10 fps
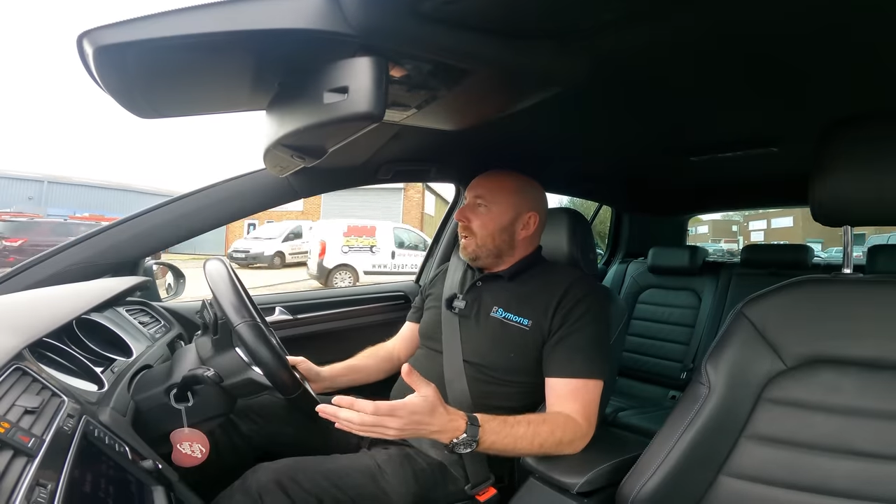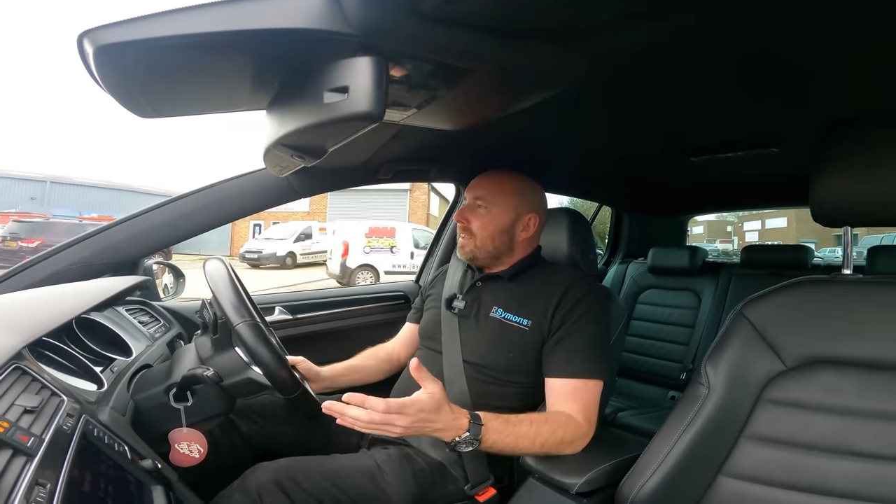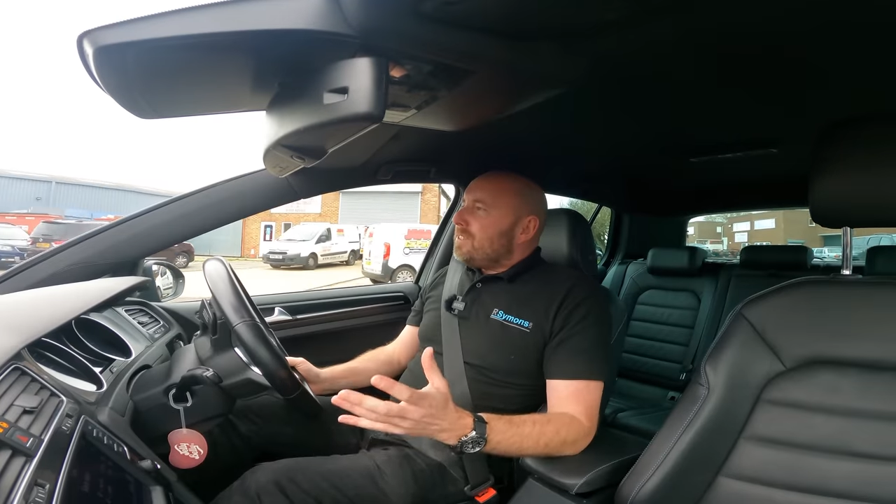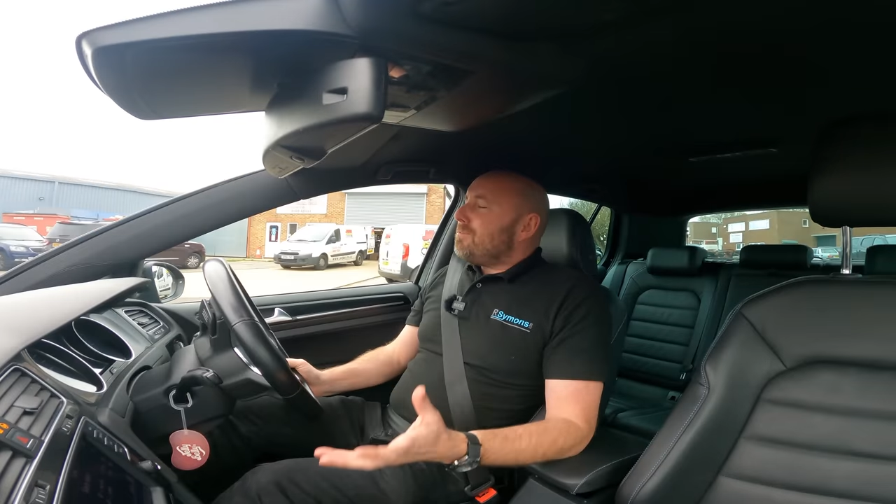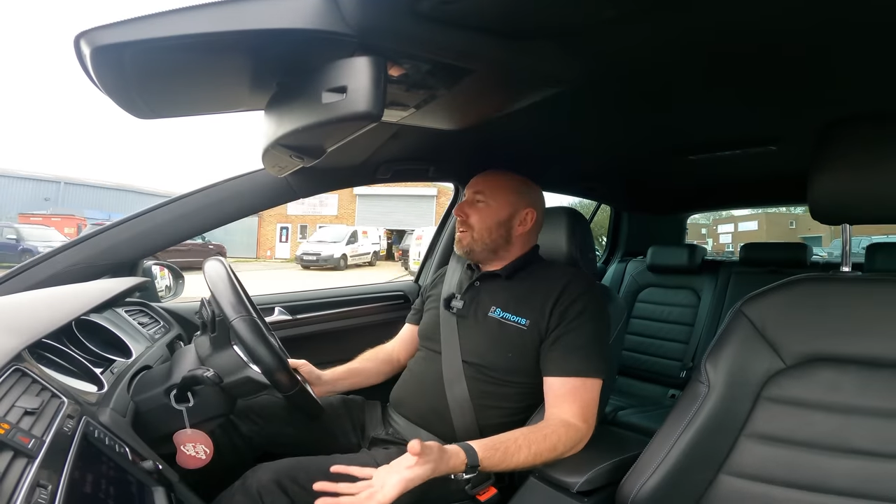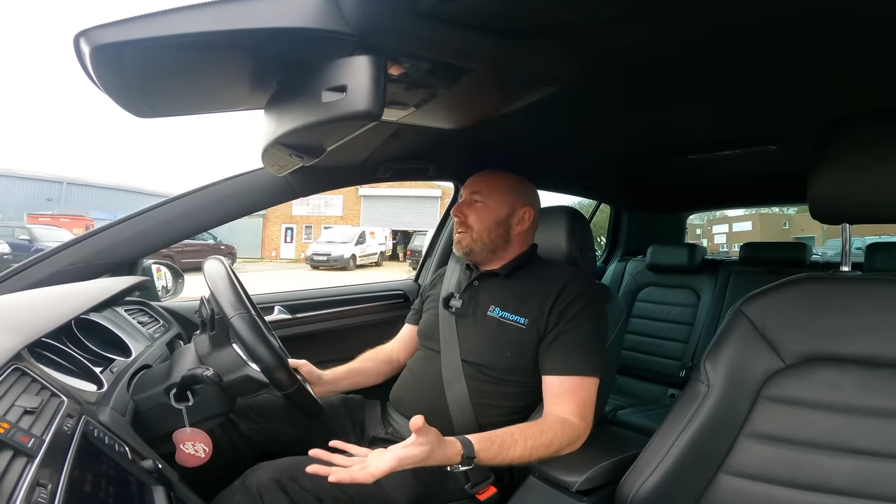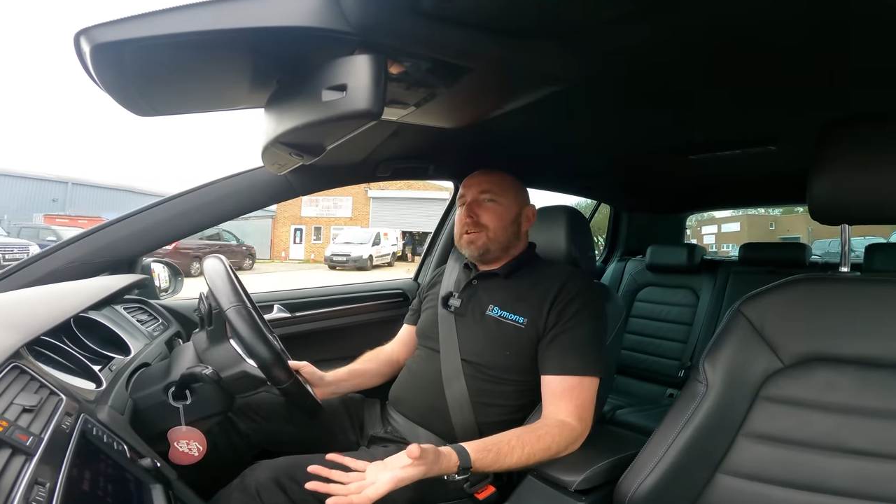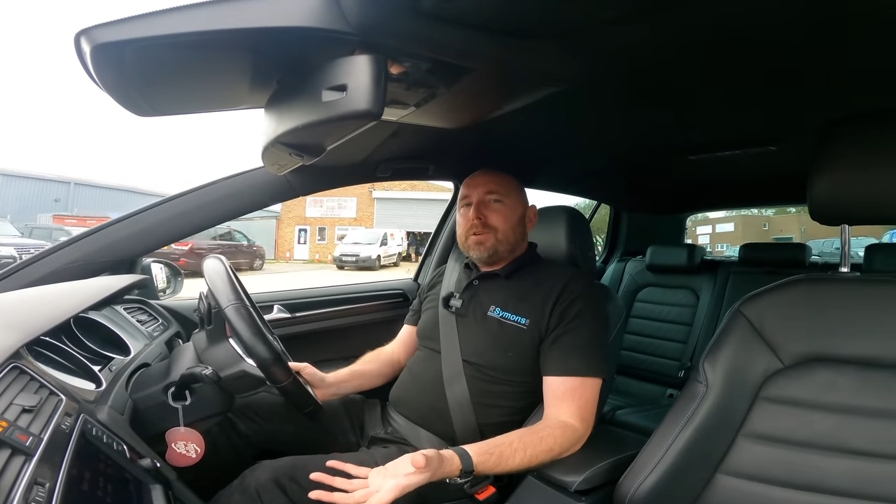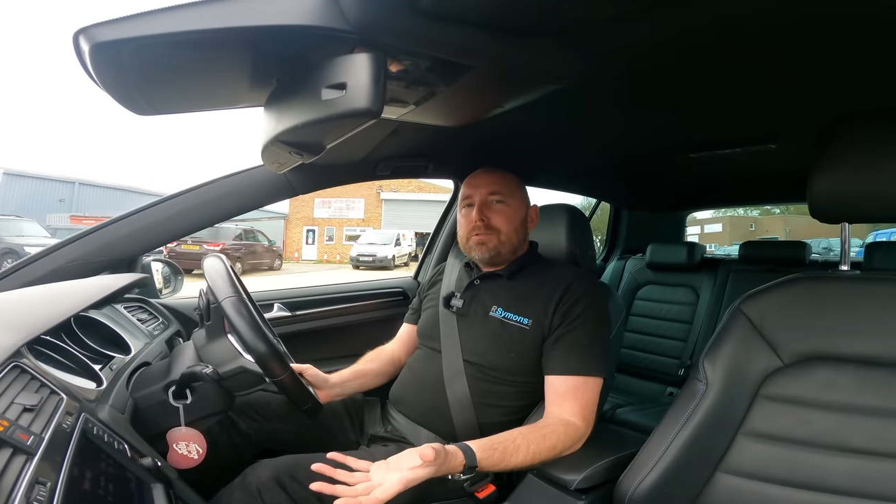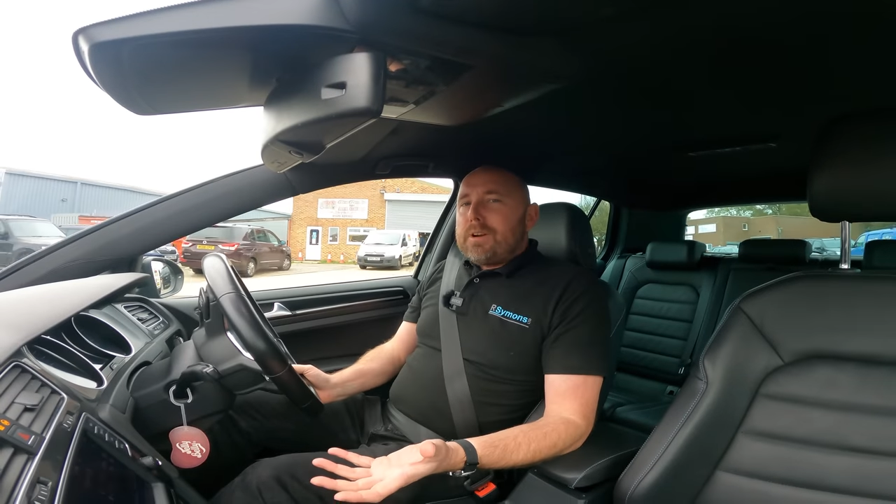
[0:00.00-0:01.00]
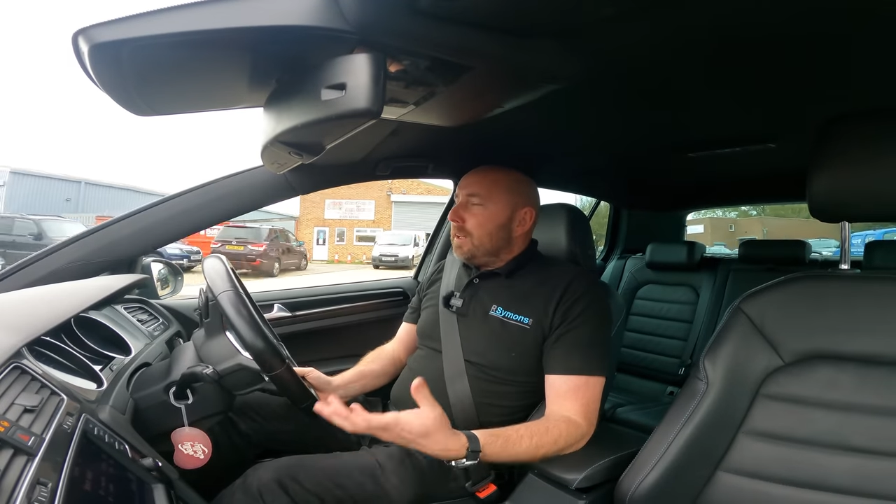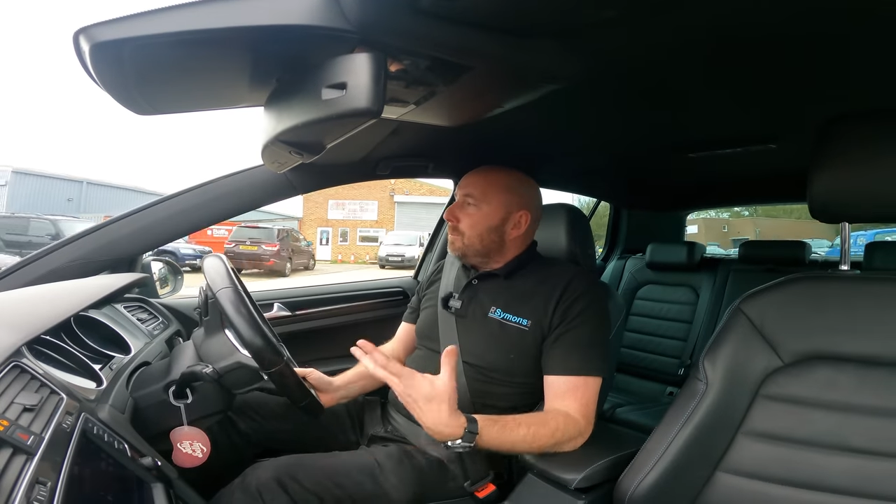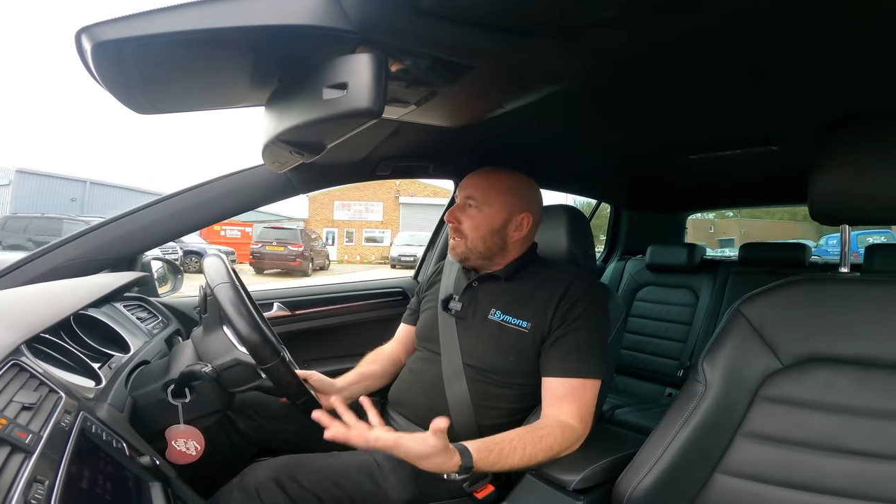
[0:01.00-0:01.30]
It's a really good all round.